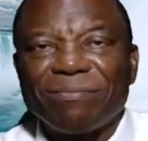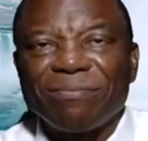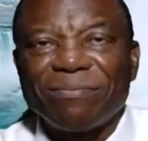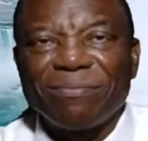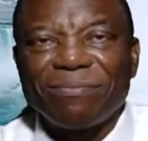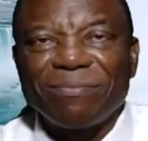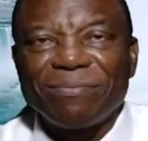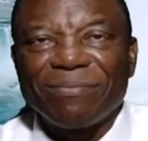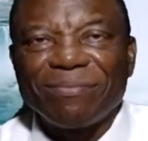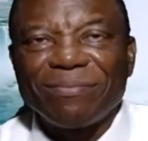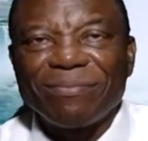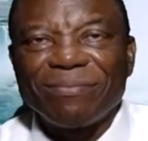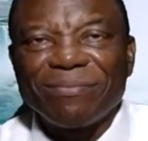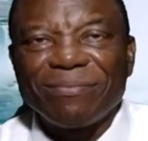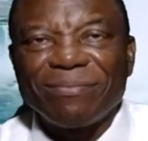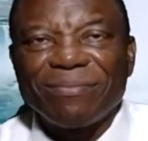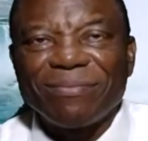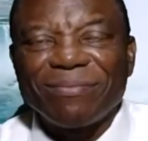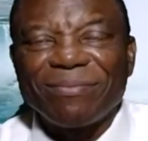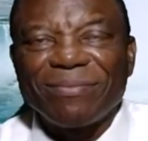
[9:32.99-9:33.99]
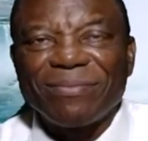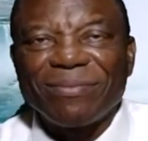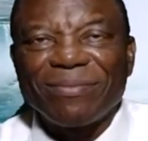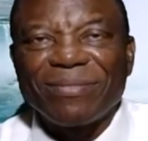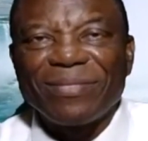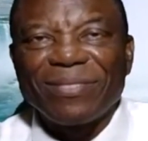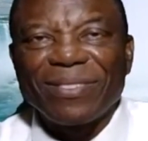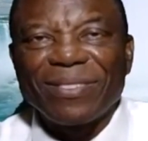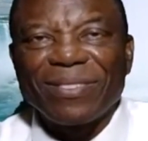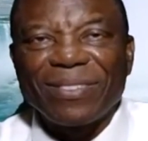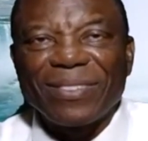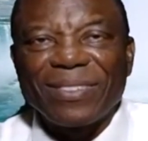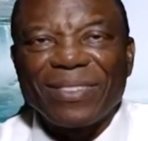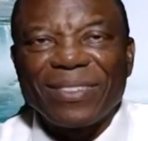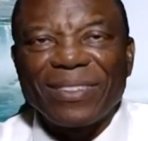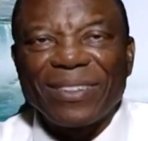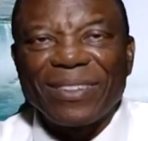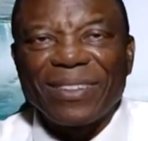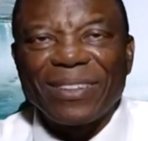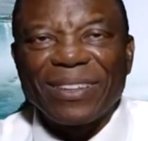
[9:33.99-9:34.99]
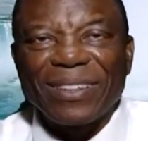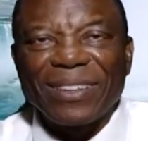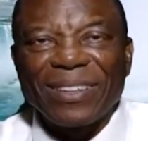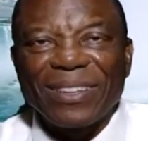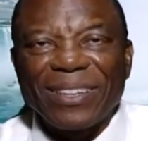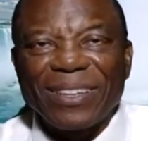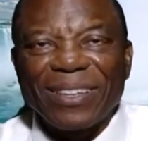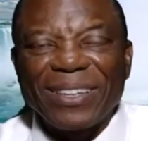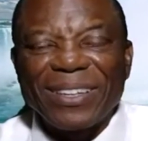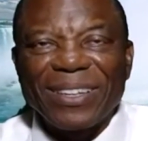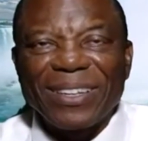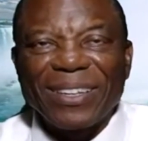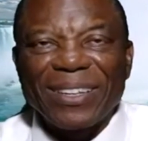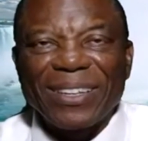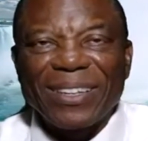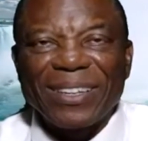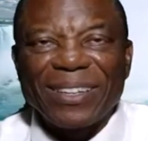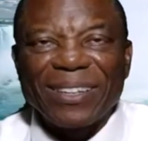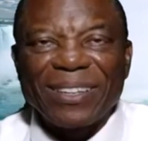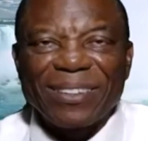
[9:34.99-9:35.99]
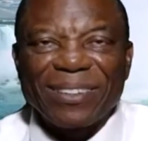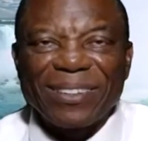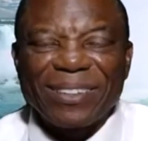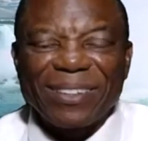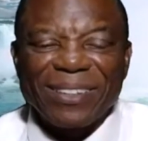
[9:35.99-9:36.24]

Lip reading: (no one is talking)